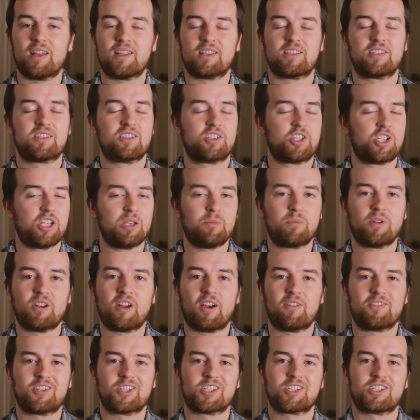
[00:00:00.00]
It's cheap
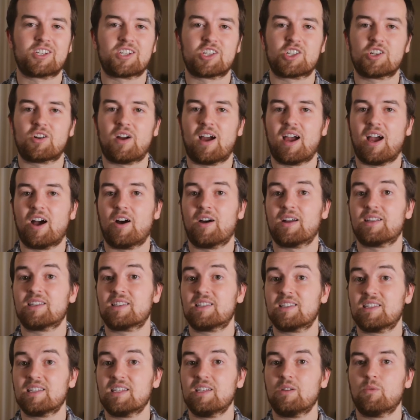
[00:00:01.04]
enough just to try out and
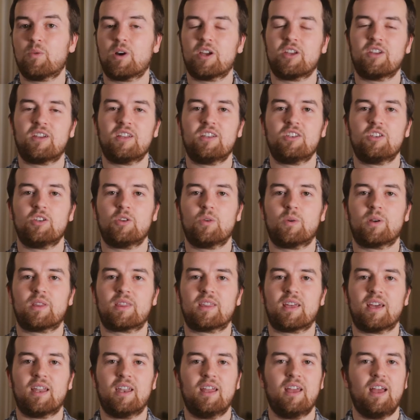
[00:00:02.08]
see what you can do
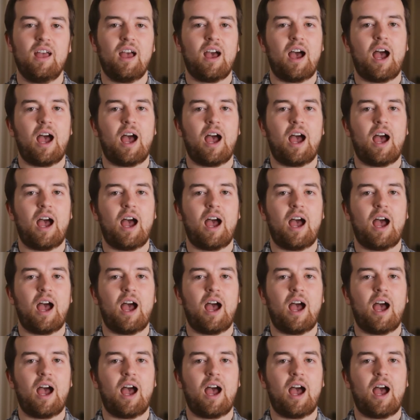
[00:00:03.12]
with it.